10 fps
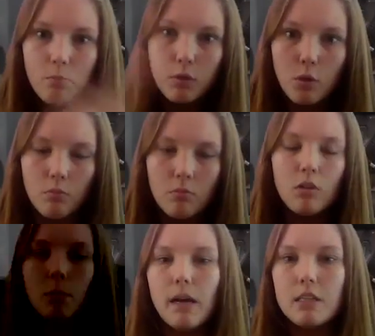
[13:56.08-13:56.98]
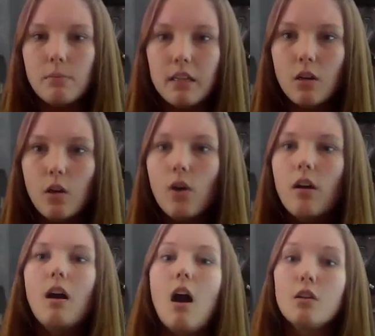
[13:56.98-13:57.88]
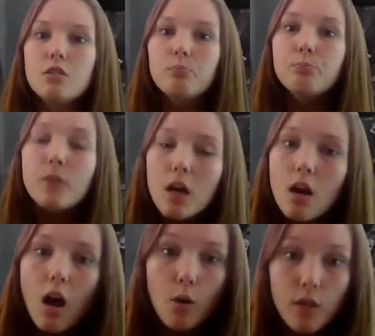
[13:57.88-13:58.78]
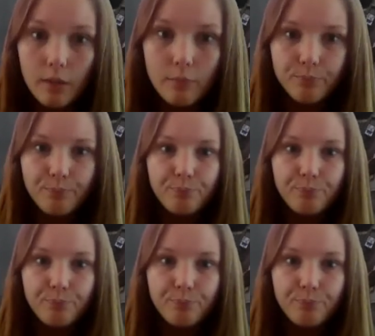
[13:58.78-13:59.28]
Boom, we're back to Mando. Awesome. Okay,